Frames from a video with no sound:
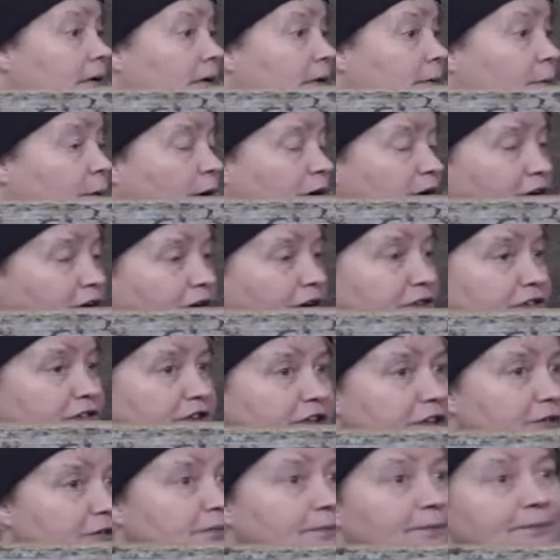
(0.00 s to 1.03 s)
What are you going to
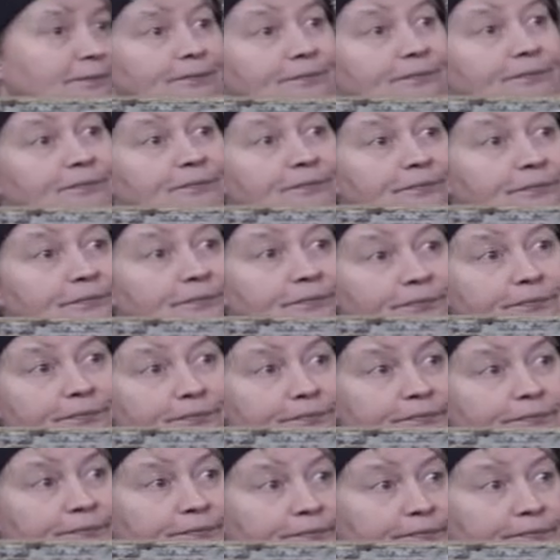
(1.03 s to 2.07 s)
do?
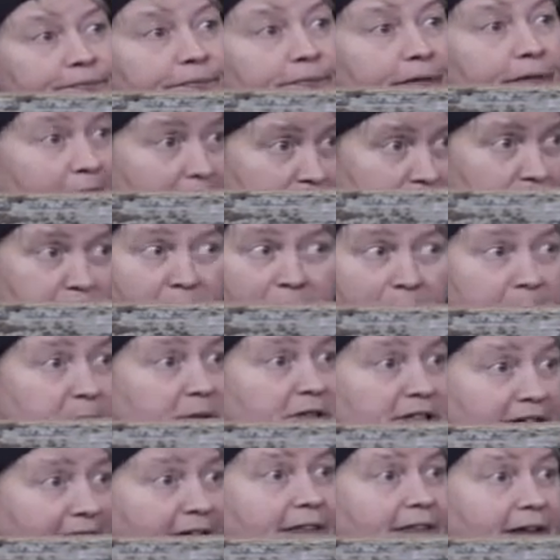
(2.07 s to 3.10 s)
Aren't you going to
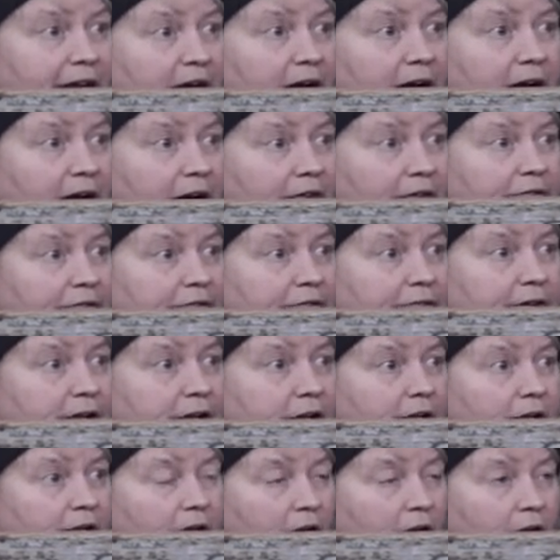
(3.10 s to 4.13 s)
protect the calf?
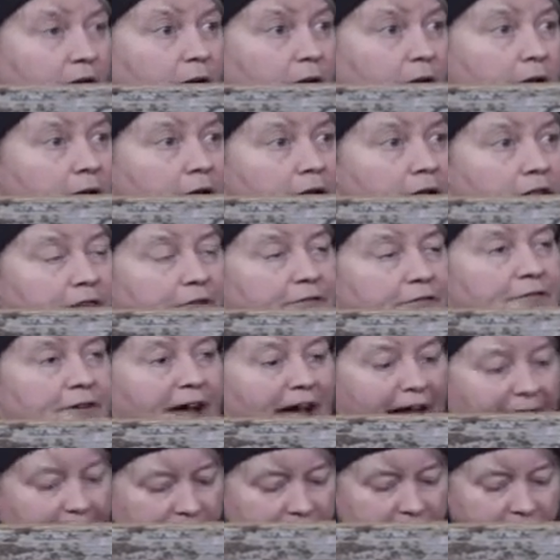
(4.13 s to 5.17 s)
You know, the
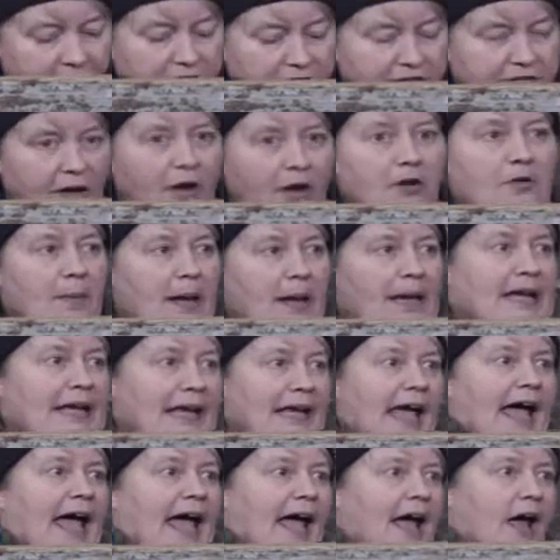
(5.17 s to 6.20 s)
fact that so many
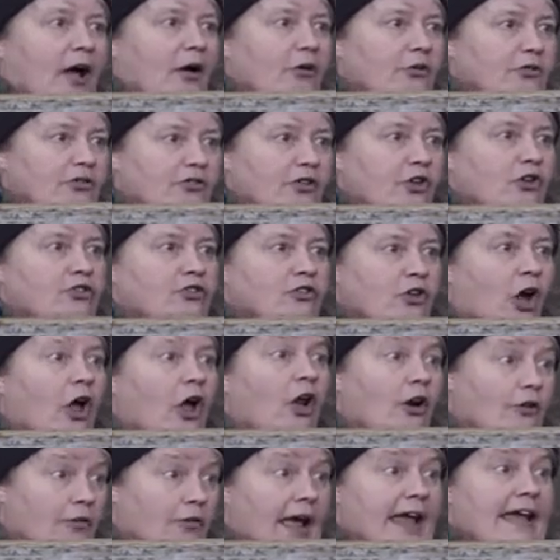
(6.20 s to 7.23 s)
cows
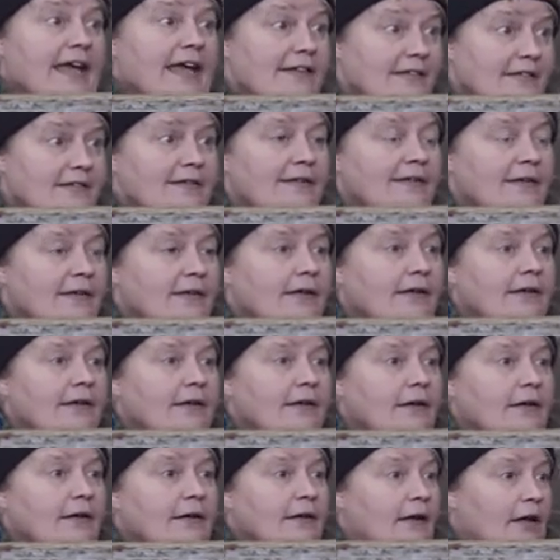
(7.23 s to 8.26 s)
tolerate
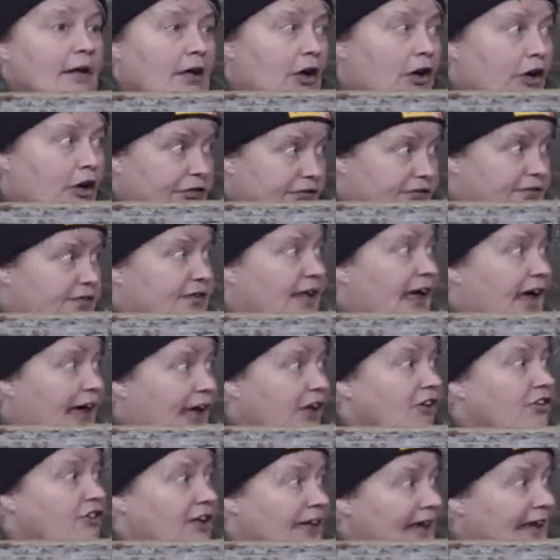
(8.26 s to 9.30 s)
us
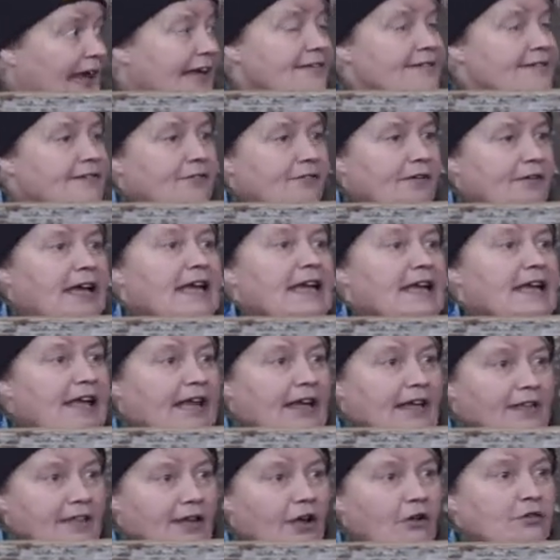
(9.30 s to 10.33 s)
actually
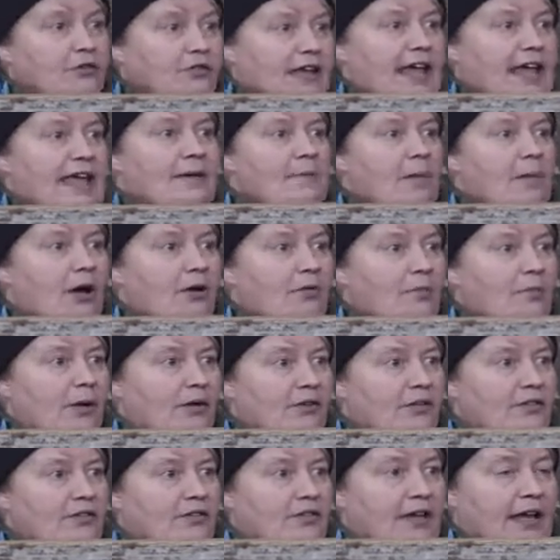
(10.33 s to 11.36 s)
intervening at those key
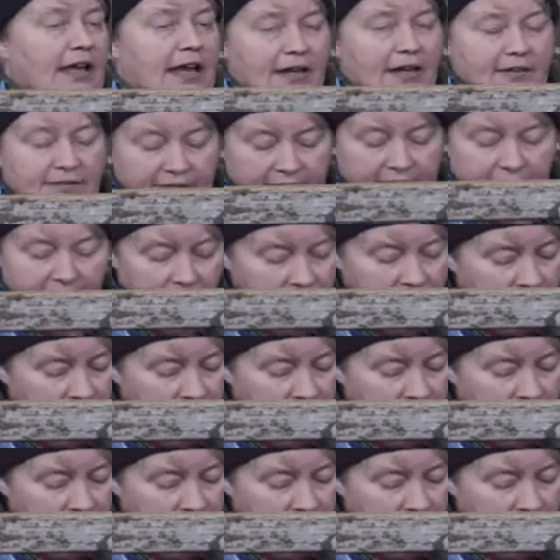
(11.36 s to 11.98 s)
moments is,